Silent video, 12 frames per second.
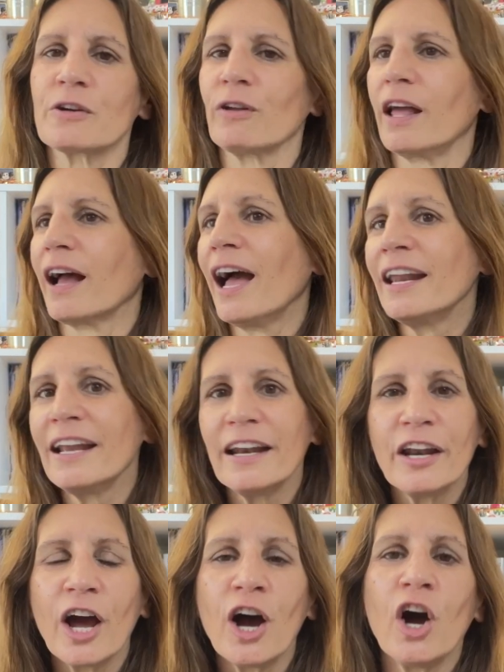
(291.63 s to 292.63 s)
or like, I
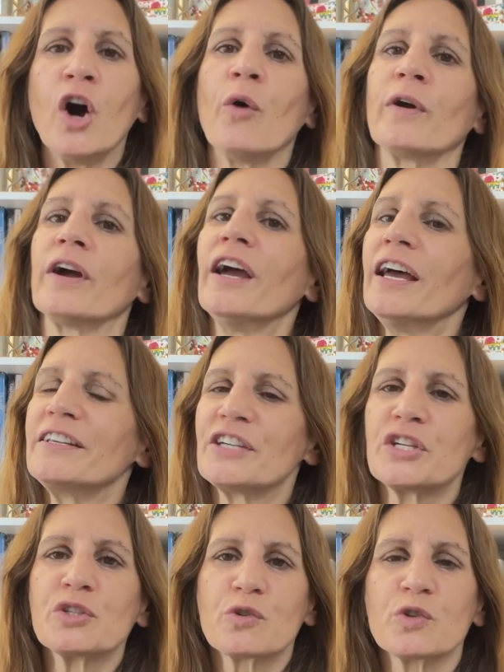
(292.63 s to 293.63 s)
didn't know, or
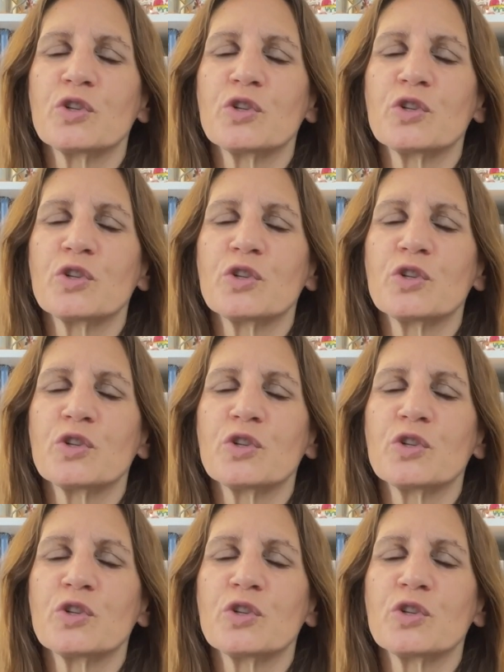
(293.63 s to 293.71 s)
just,